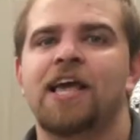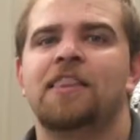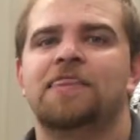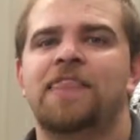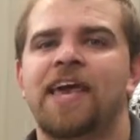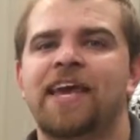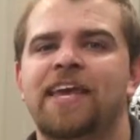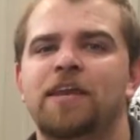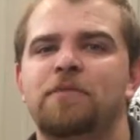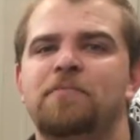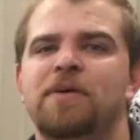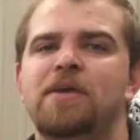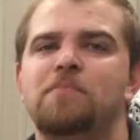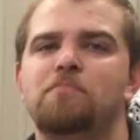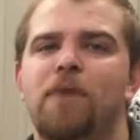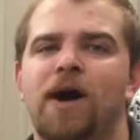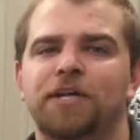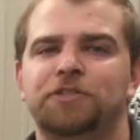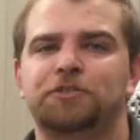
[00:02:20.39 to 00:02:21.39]
they can be
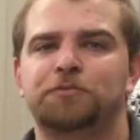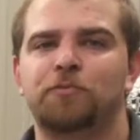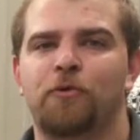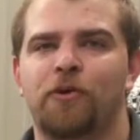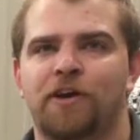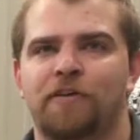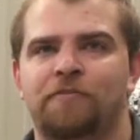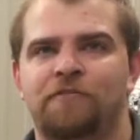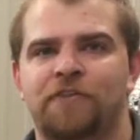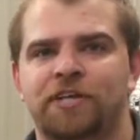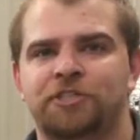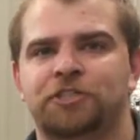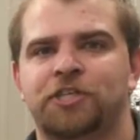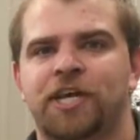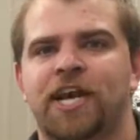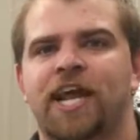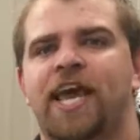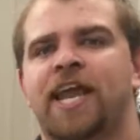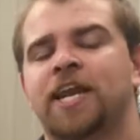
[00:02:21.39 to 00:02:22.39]
much more
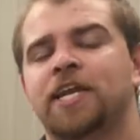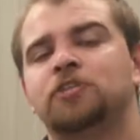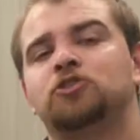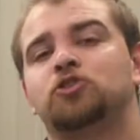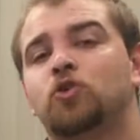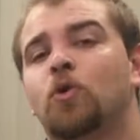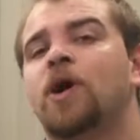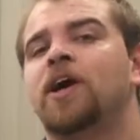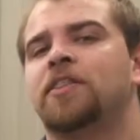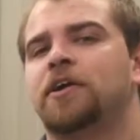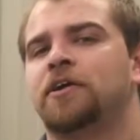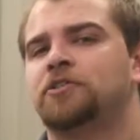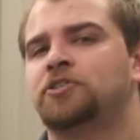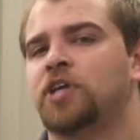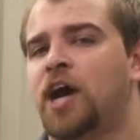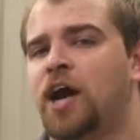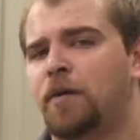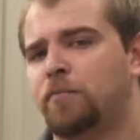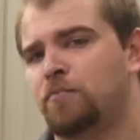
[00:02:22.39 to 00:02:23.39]
efficient and enjoy their
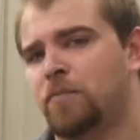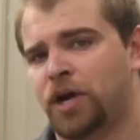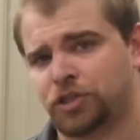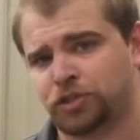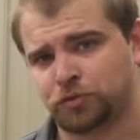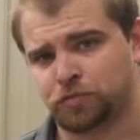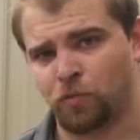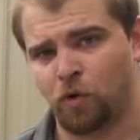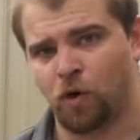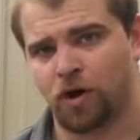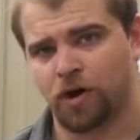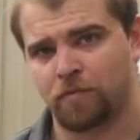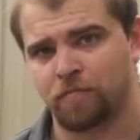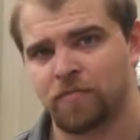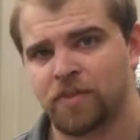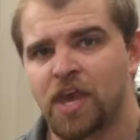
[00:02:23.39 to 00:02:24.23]
job much more.